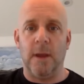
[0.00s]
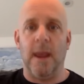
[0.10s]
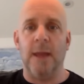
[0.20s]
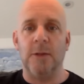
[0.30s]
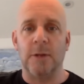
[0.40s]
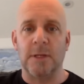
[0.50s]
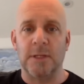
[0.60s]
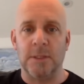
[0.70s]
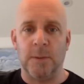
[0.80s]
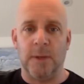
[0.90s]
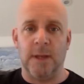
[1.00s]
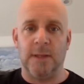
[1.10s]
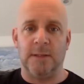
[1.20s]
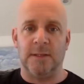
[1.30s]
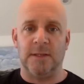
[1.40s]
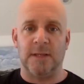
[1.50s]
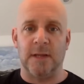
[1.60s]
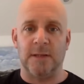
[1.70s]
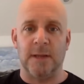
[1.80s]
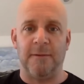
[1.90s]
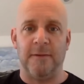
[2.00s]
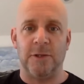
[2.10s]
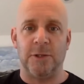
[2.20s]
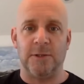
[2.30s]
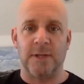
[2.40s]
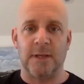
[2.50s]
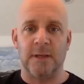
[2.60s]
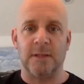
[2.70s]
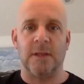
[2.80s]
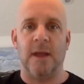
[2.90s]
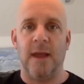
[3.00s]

and you're continuing to stay on top of issues like this